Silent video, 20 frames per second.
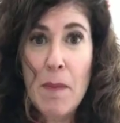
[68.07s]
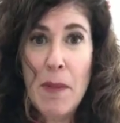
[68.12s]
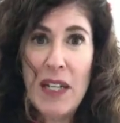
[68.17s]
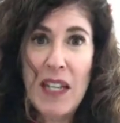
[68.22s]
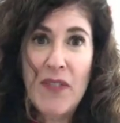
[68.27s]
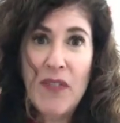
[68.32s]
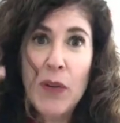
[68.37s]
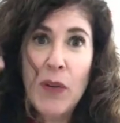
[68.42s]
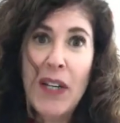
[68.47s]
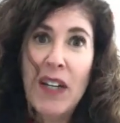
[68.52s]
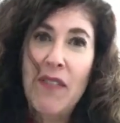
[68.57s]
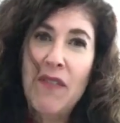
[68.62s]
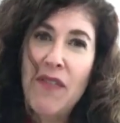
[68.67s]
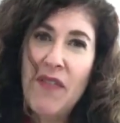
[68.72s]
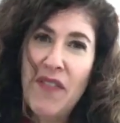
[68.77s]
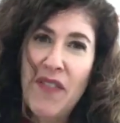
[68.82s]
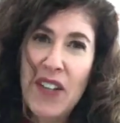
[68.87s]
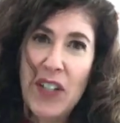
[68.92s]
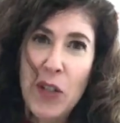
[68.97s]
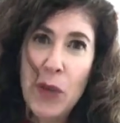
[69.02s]
but if you can
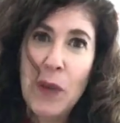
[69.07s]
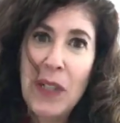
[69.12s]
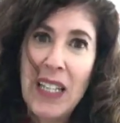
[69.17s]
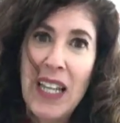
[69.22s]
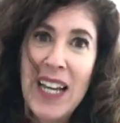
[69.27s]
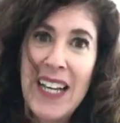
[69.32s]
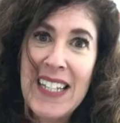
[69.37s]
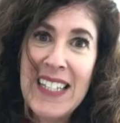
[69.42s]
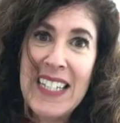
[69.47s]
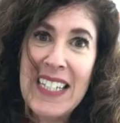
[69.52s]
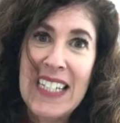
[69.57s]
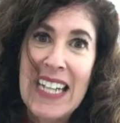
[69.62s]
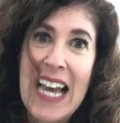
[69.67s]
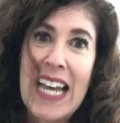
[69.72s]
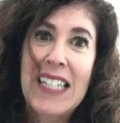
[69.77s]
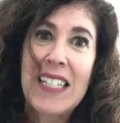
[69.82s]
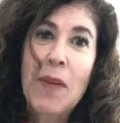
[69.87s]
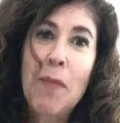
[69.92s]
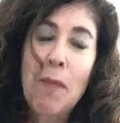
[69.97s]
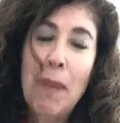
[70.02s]
visualize it
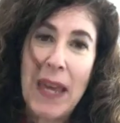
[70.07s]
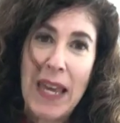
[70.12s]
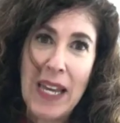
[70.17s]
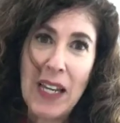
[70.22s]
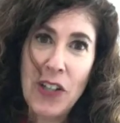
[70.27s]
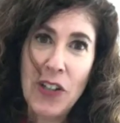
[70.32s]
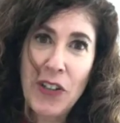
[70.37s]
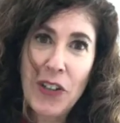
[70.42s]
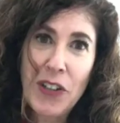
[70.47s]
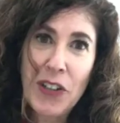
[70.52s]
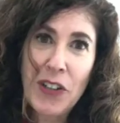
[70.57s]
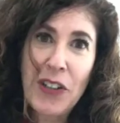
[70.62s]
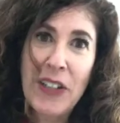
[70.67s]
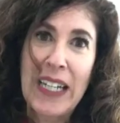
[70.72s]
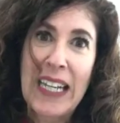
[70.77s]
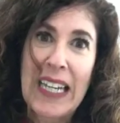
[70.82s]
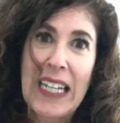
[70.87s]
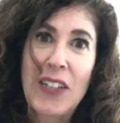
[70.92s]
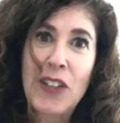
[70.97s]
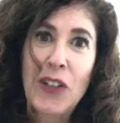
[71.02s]
as a picture
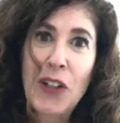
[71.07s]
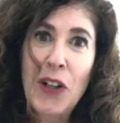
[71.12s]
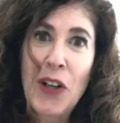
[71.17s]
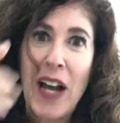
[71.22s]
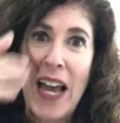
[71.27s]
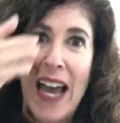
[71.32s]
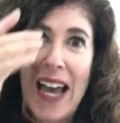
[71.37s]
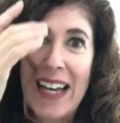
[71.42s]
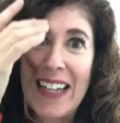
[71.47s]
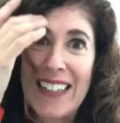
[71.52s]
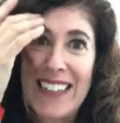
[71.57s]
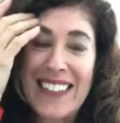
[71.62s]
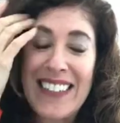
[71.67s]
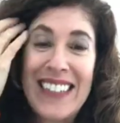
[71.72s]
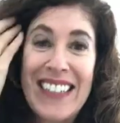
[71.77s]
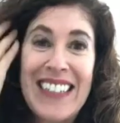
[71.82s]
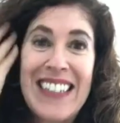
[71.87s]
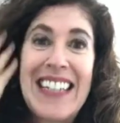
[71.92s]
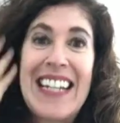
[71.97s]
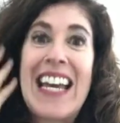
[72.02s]
in your head,
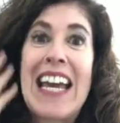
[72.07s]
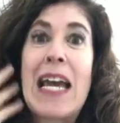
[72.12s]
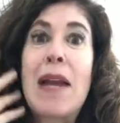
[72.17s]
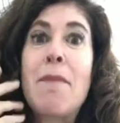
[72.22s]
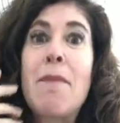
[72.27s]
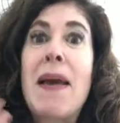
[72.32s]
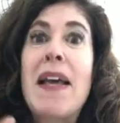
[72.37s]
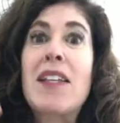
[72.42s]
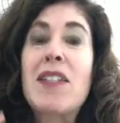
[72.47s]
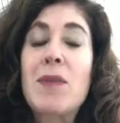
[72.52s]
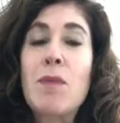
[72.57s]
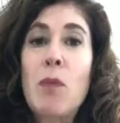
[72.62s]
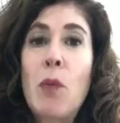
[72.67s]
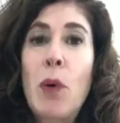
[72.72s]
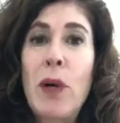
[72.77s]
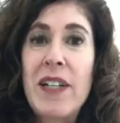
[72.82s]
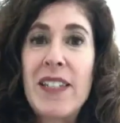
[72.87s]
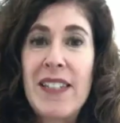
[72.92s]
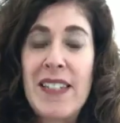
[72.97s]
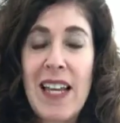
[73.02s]
it makes
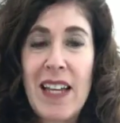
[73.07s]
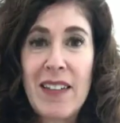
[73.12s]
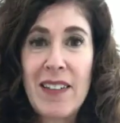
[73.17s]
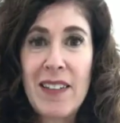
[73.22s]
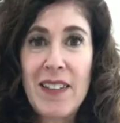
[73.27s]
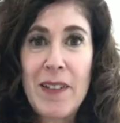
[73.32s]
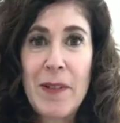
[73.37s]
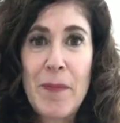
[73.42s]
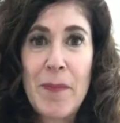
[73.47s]
more sense.